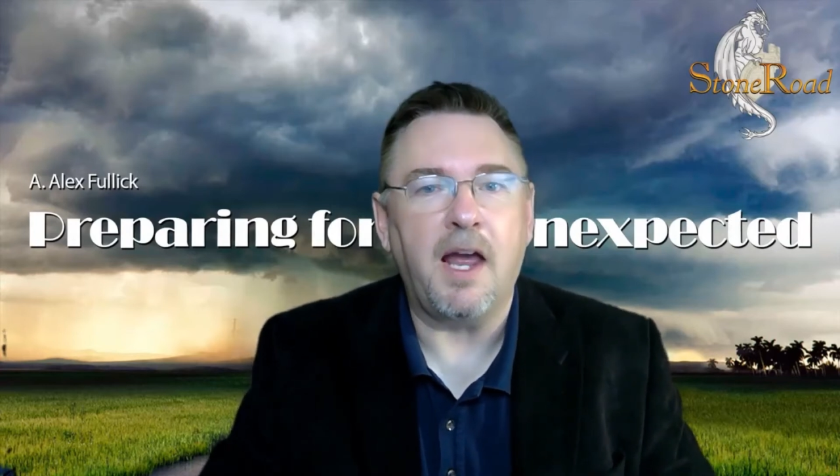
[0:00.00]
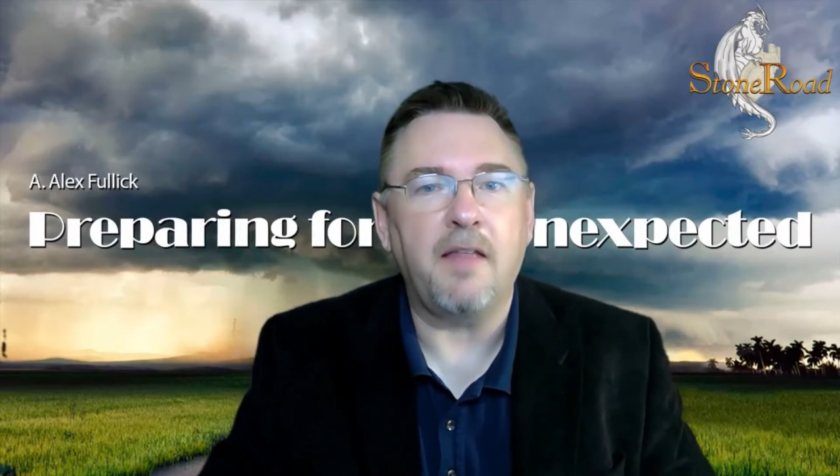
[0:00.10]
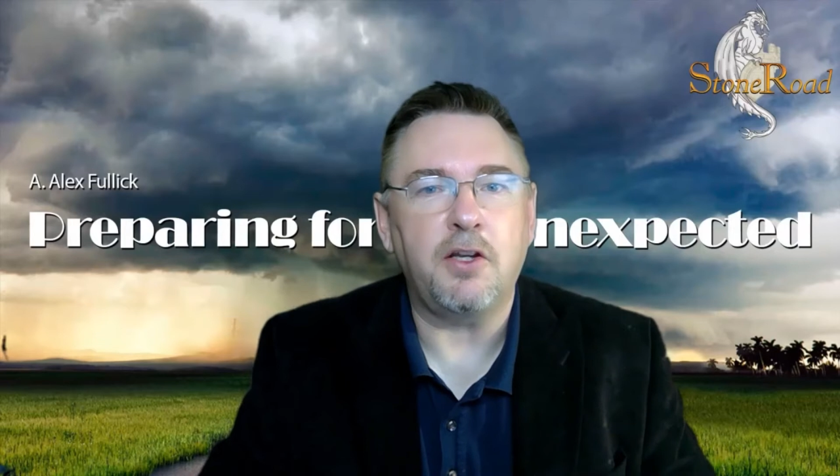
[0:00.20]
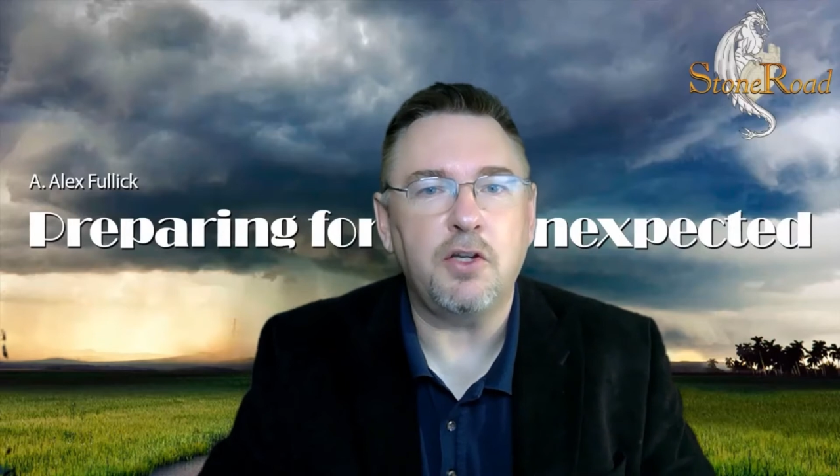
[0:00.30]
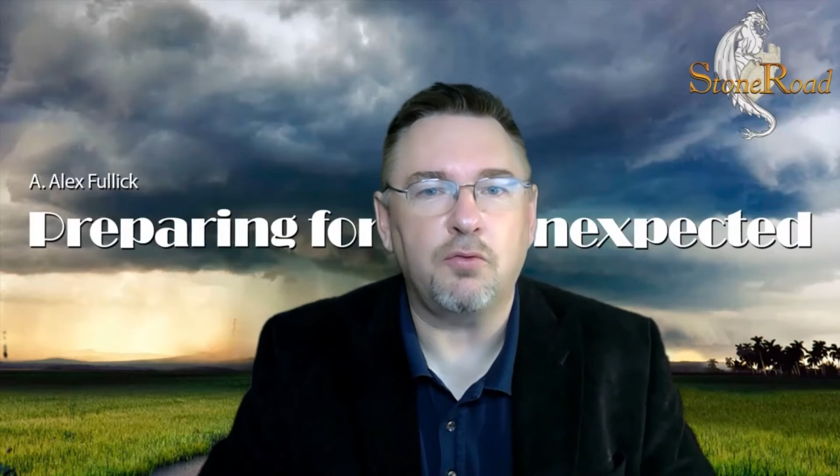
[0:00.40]

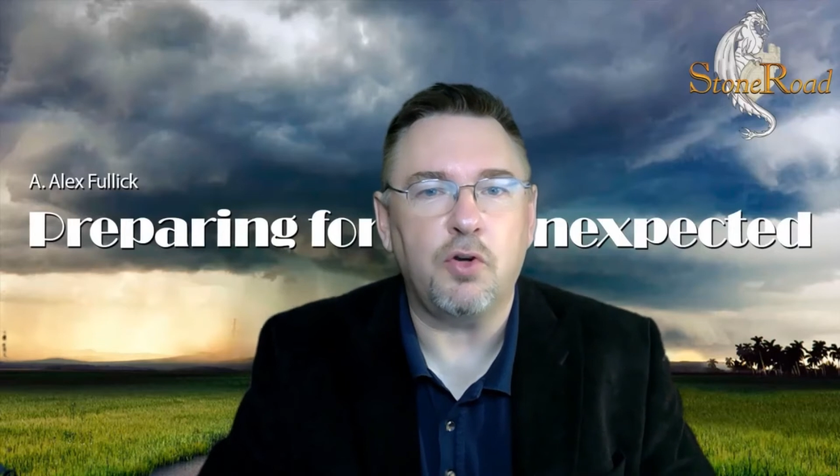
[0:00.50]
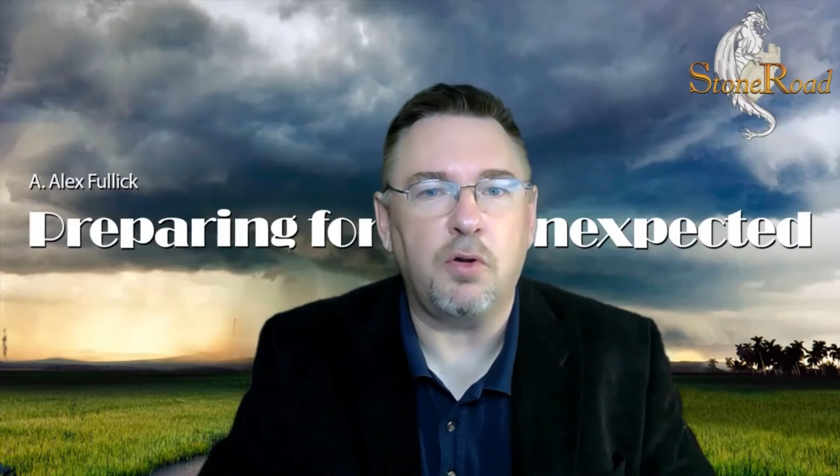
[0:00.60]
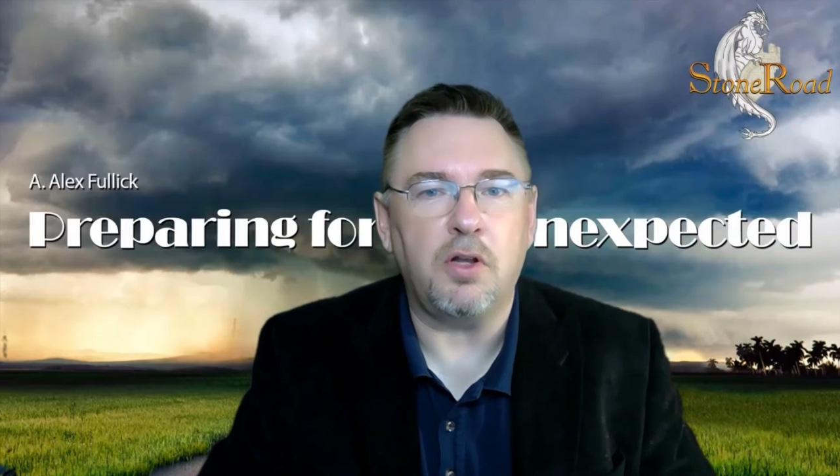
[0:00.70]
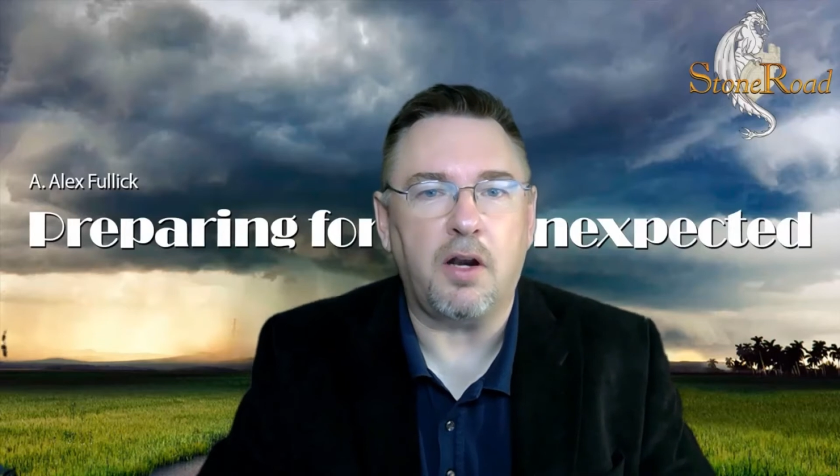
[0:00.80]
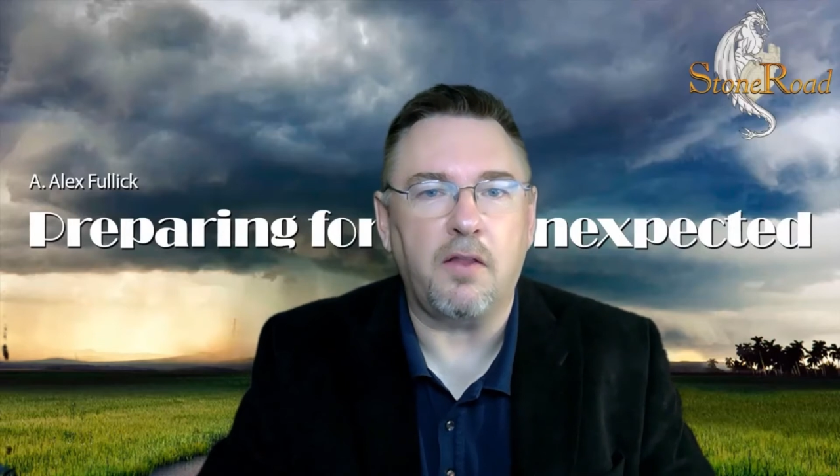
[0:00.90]
And they don't
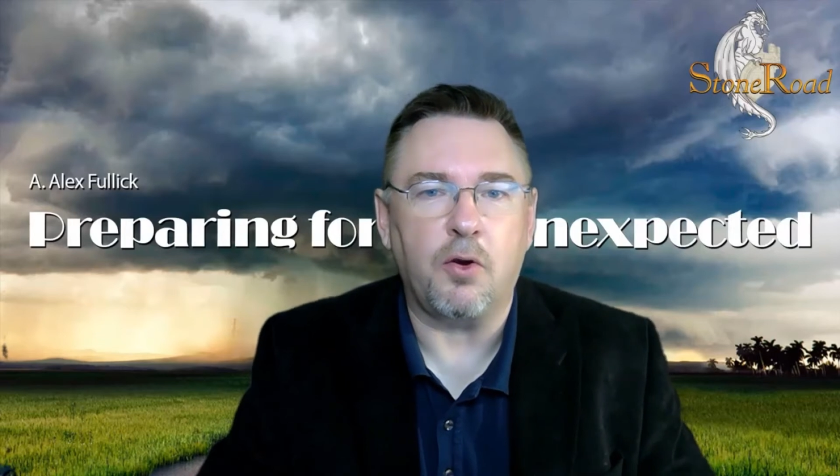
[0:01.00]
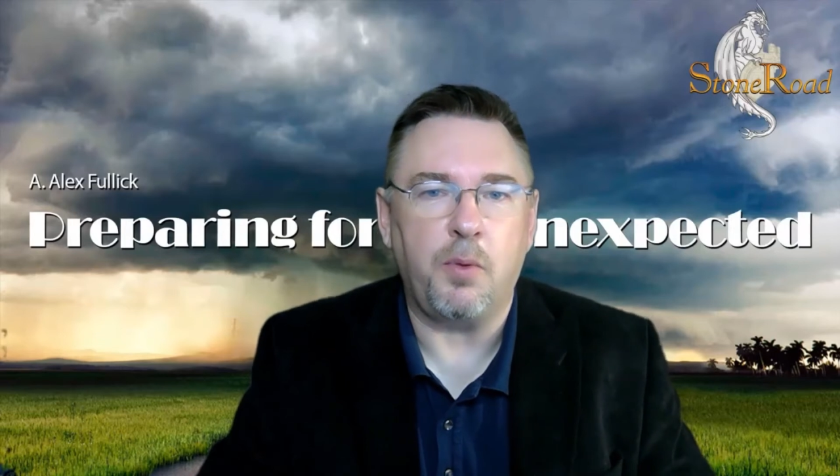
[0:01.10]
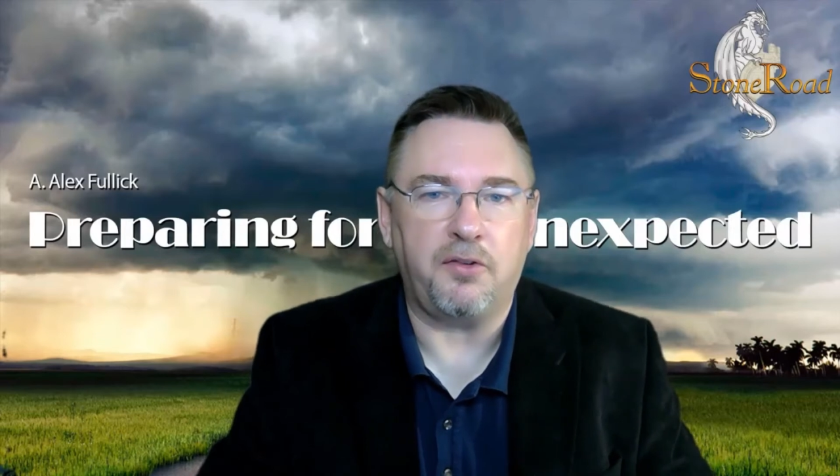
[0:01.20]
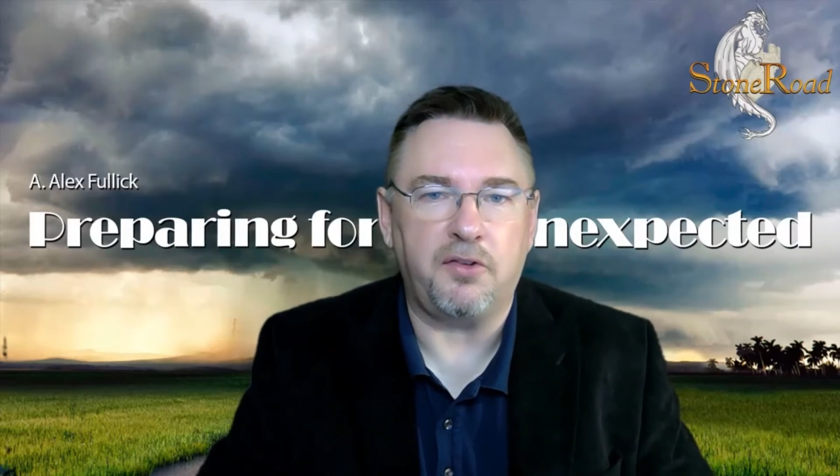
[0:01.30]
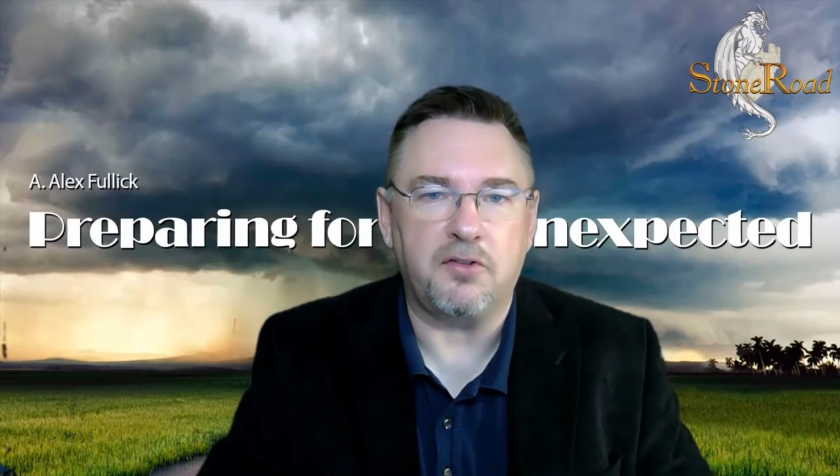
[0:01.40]
know a lot of the
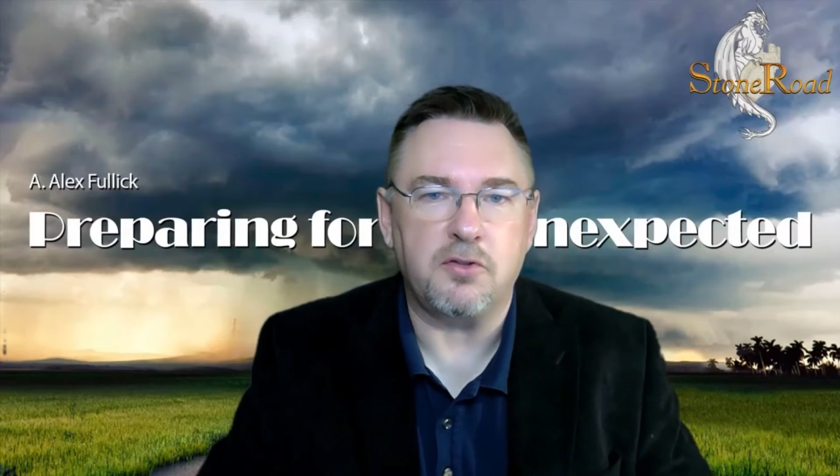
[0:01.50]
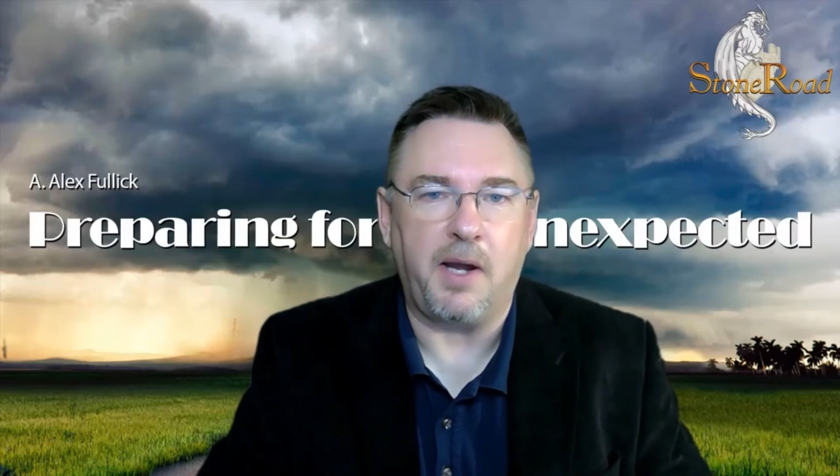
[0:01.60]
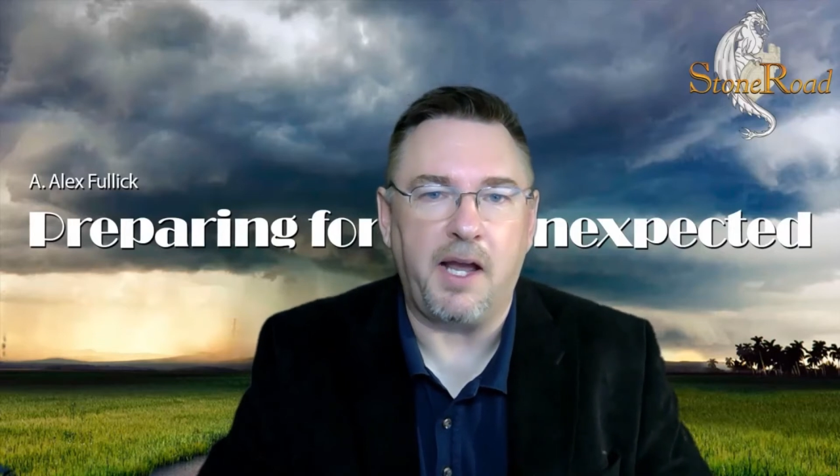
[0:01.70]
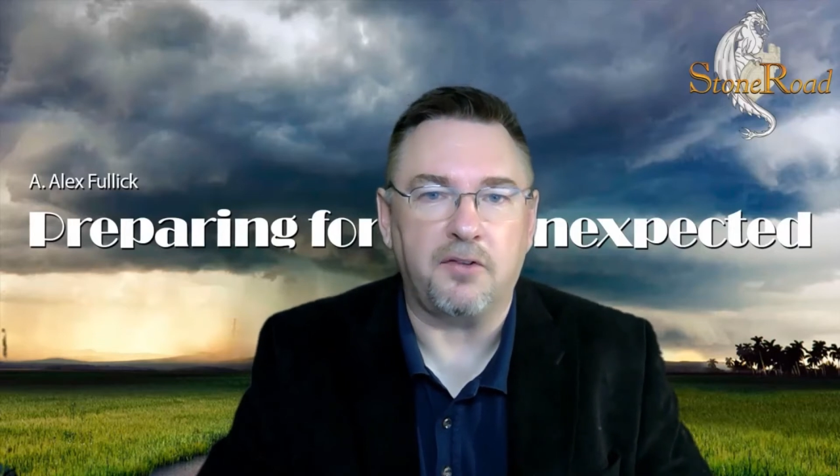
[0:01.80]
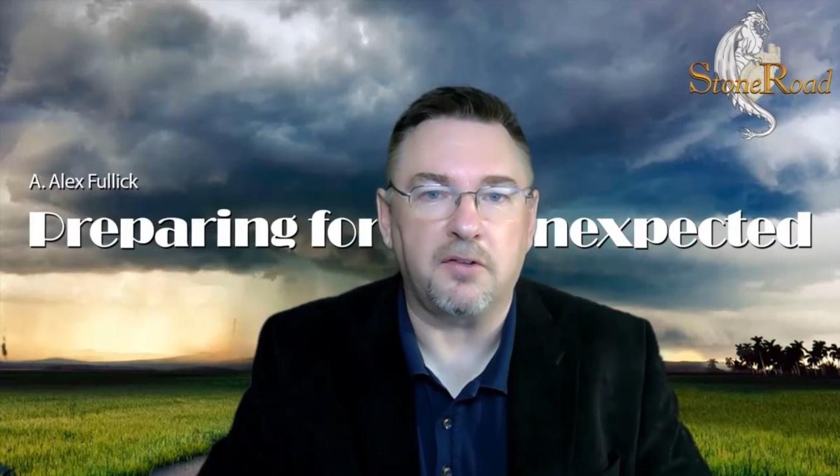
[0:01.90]
questions
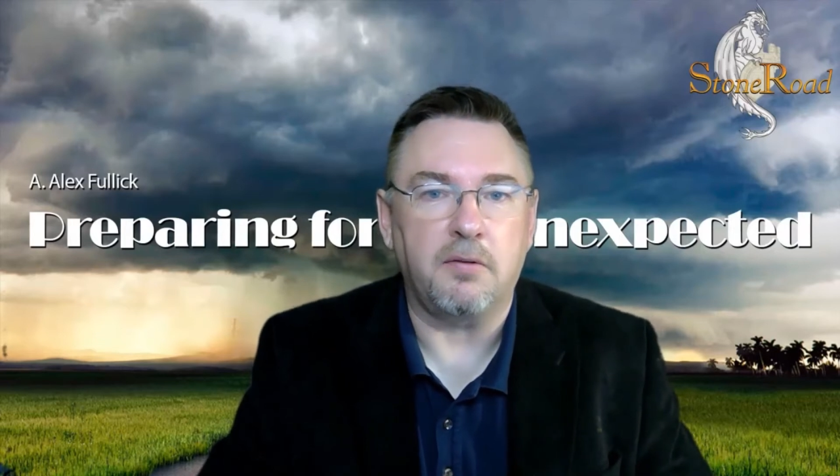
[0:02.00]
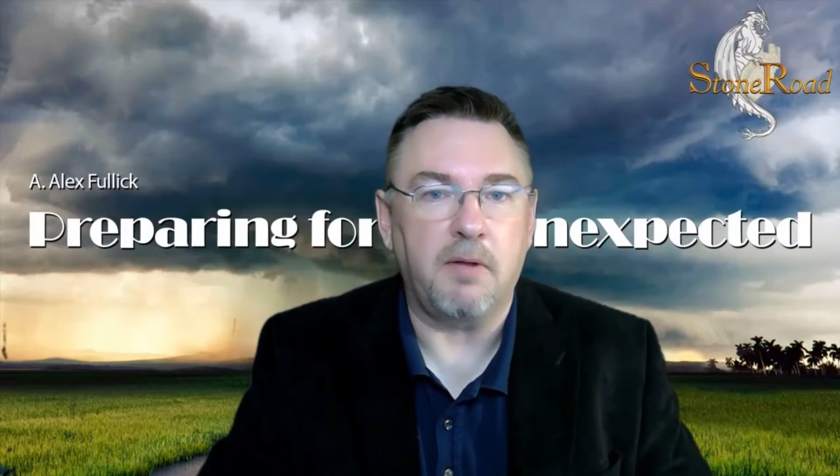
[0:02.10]
to ask.